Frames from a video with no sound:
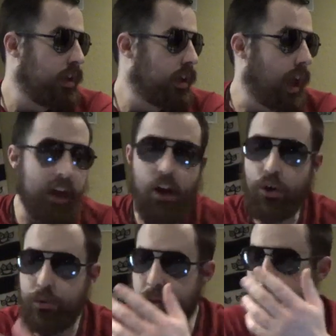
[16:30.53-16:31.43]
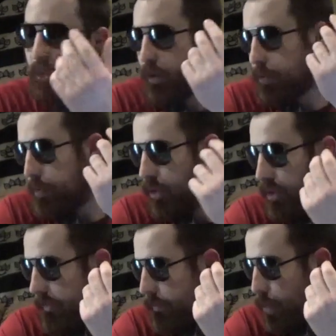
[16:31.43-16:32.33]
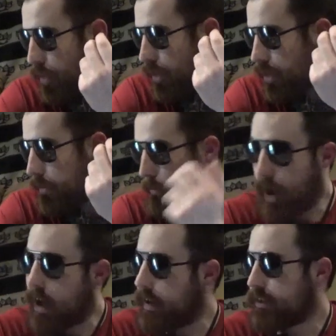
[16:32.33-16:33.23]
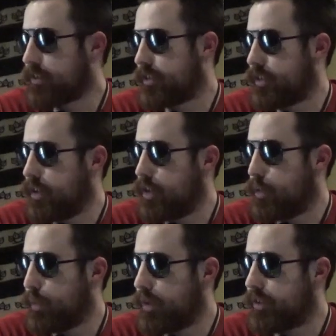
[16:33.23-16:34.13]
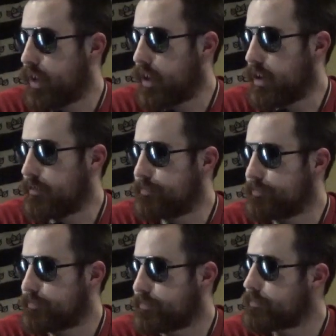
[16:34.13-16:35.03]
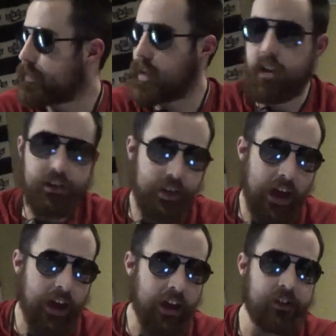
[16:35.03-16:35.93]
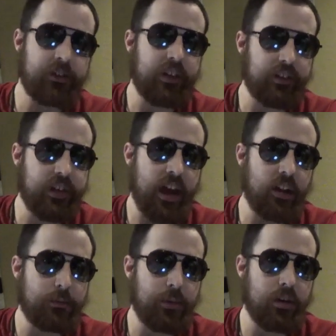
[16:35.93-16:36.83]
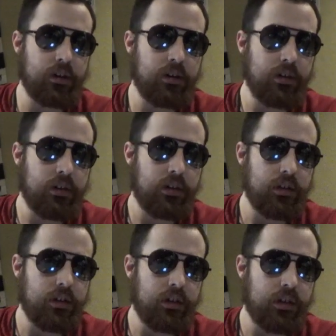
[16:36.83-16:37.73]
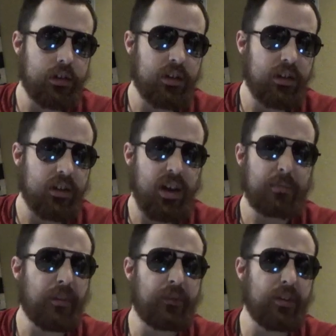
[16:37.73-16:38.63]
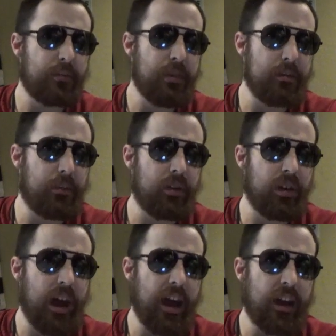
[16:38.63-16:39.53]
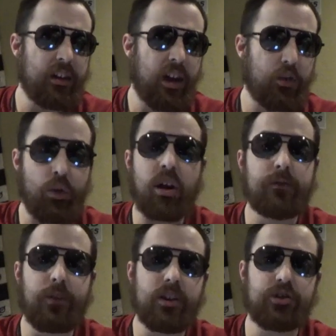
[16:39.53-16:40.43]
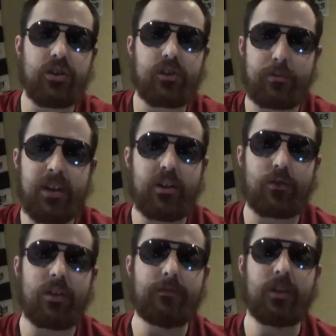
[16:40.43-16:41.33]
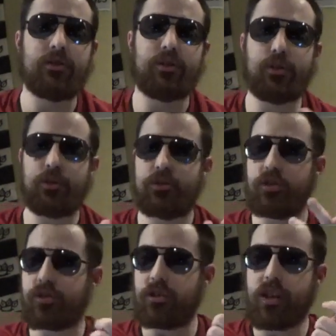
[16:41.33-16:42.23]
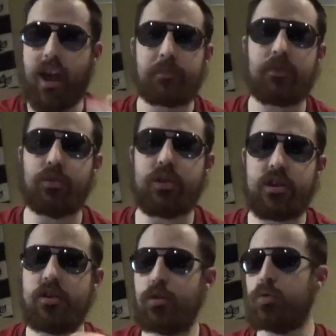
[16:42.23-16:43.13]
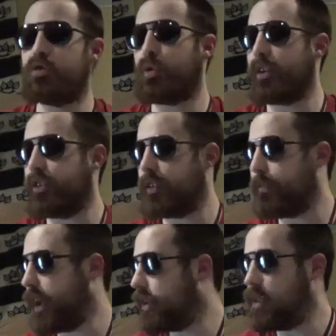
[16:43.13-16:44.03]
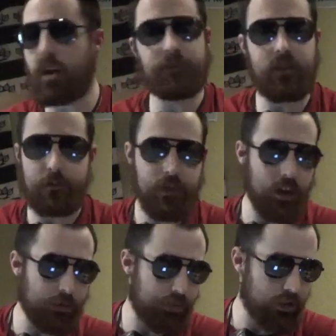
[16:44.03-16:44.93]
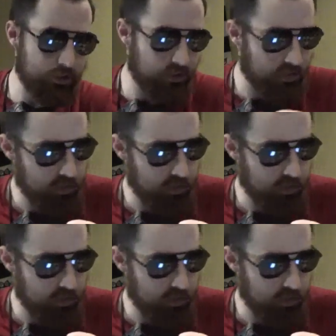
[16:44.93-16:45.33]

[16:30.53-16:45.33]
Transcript: And all the people that were pulling for Mox was Taz, Excalibur, a couple of other people, and Ron Funches, comedian Ron Funches, who is just an absolute huge wrestling fan, loves them Young Bucks.